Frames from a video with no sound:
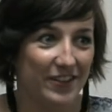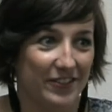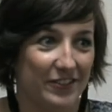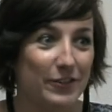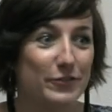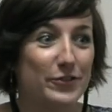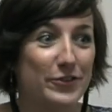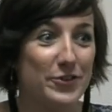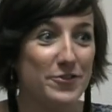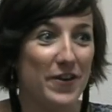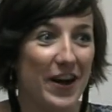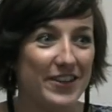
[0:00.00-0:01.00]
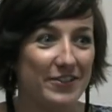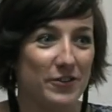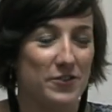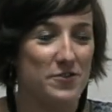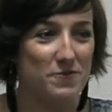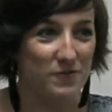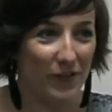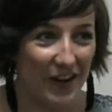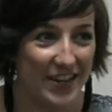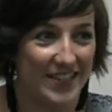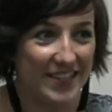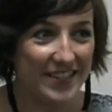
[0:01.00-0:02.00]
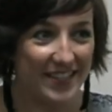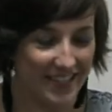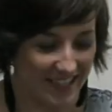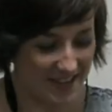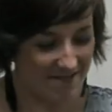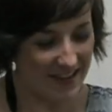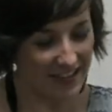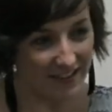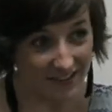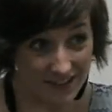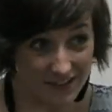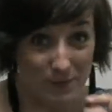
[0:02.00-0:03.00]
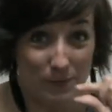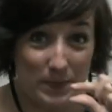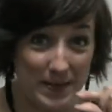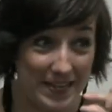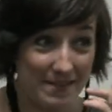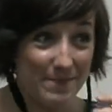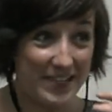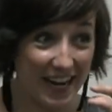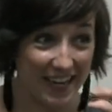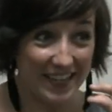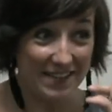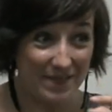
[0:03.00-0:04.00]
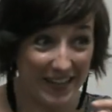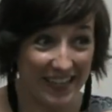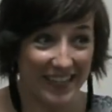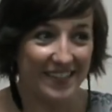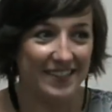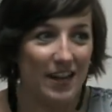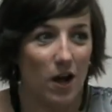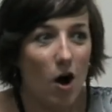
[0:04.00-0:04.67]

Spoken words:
So 200 1-centimeter little bitty tiny beads